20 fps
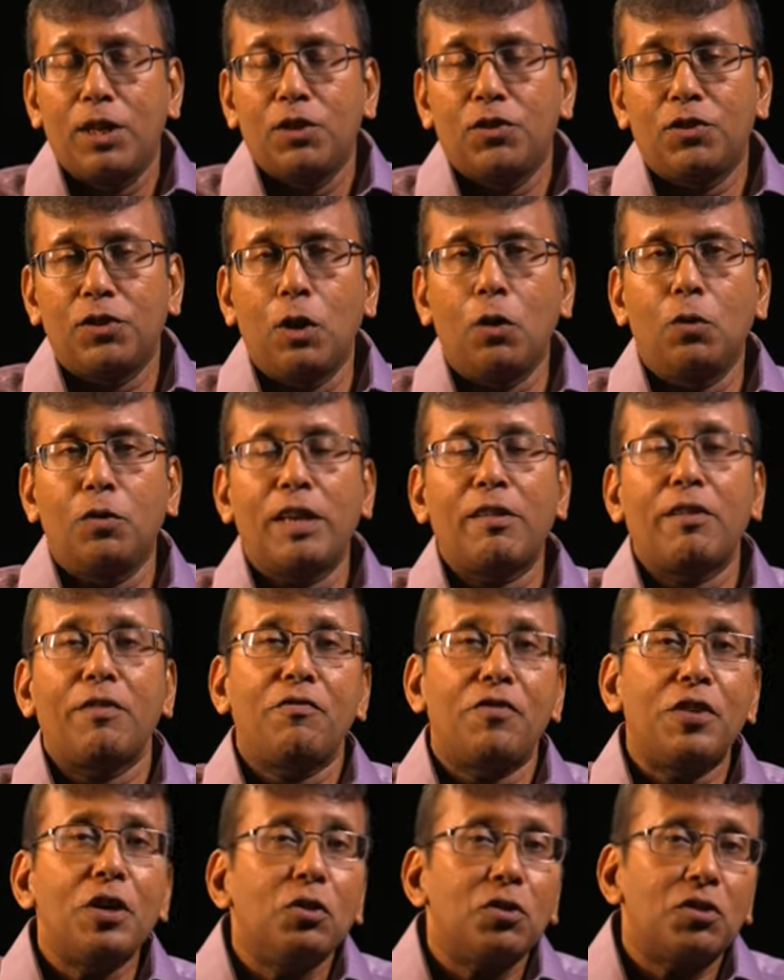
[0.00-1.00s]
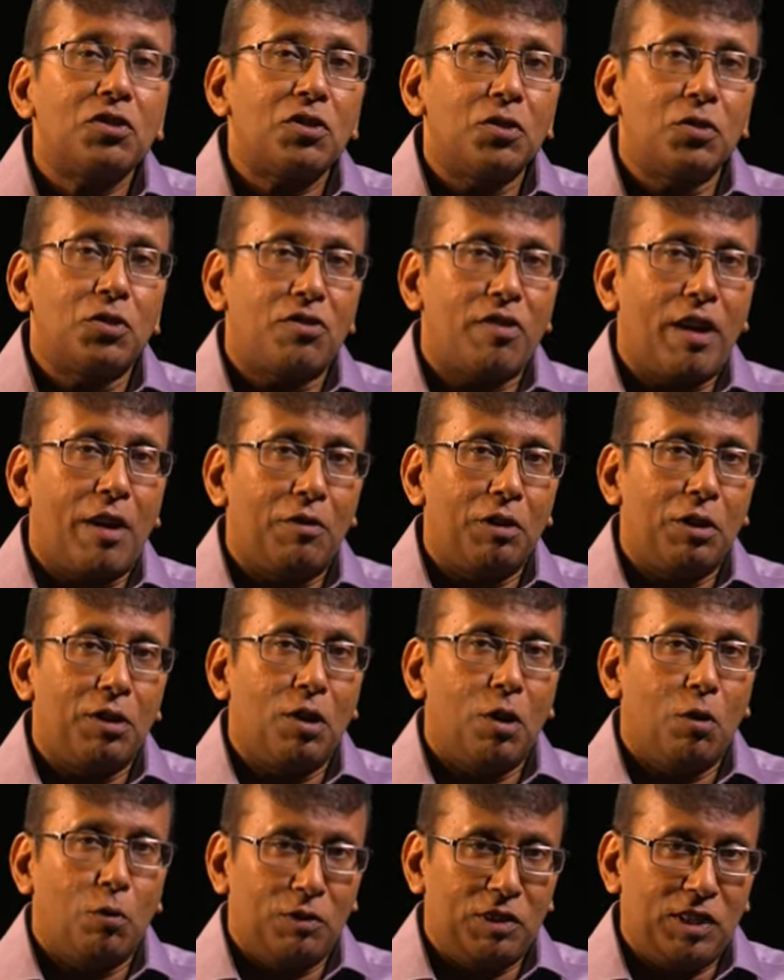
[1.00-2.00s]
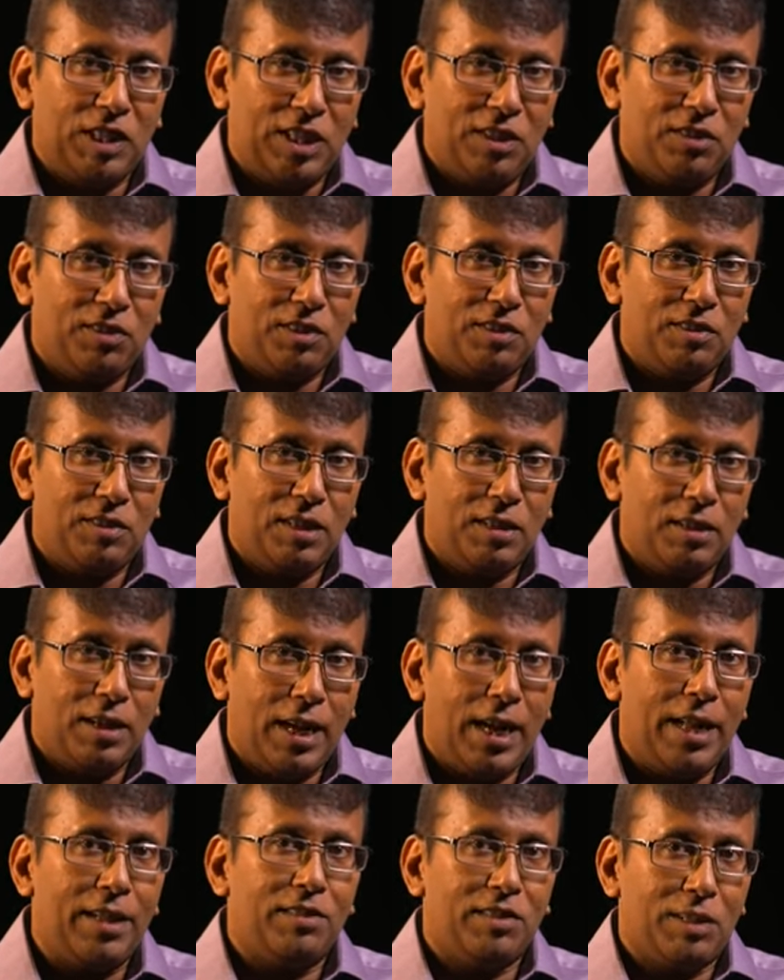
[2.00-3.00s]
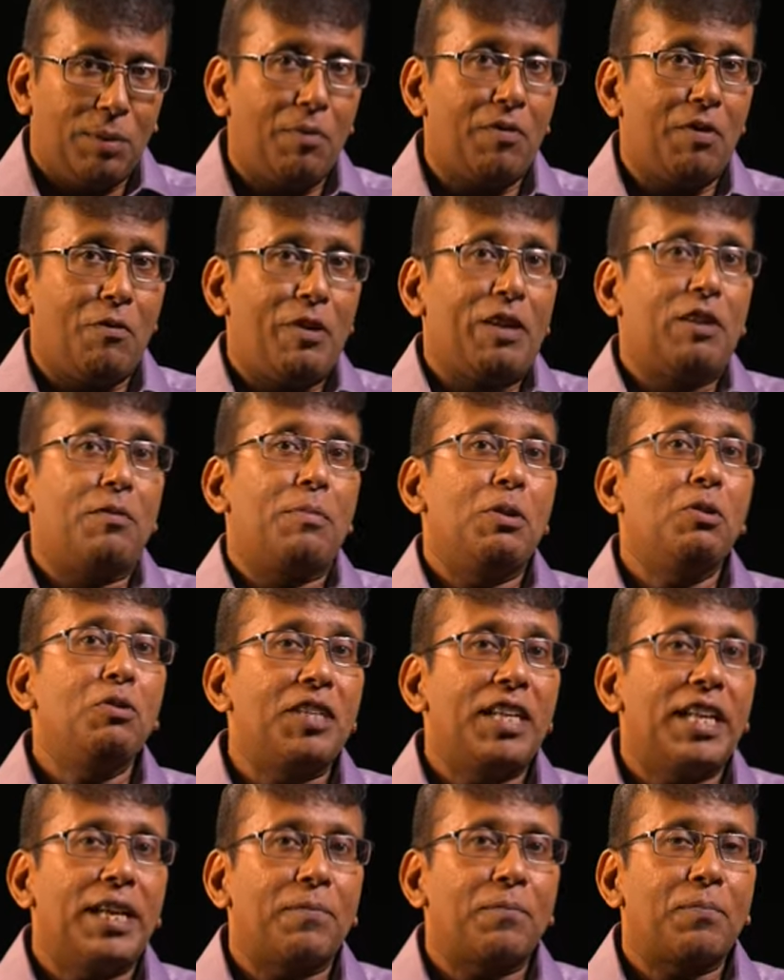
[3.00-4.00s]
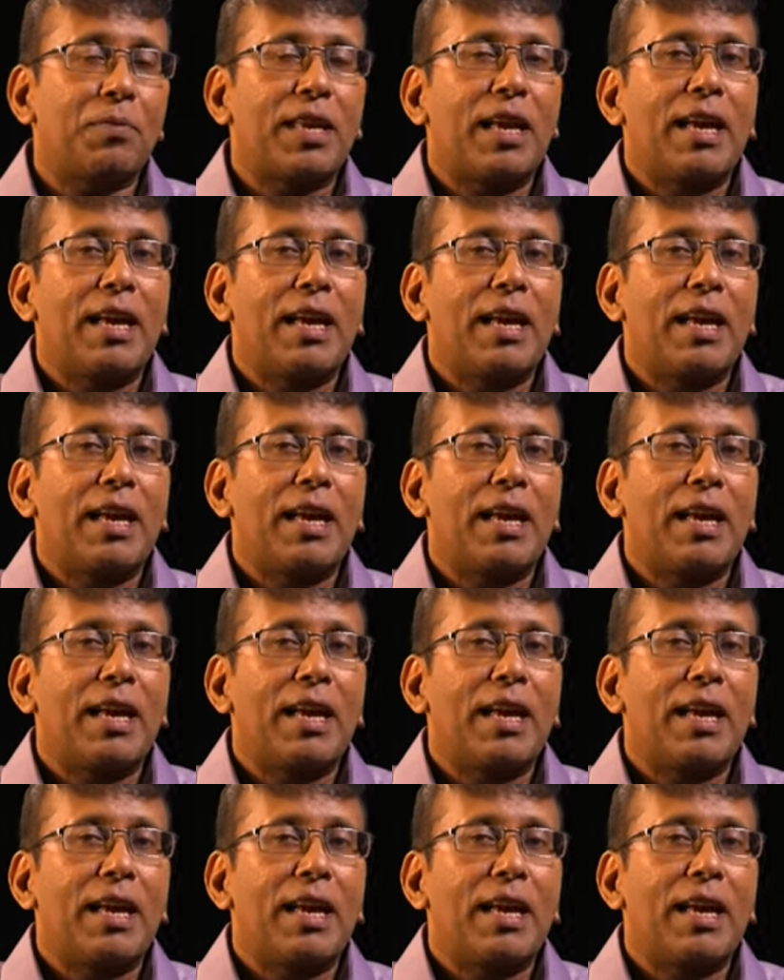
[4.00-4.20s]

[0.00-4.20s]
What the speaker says: So they refused to travel overseas, and some of them went on mutiny.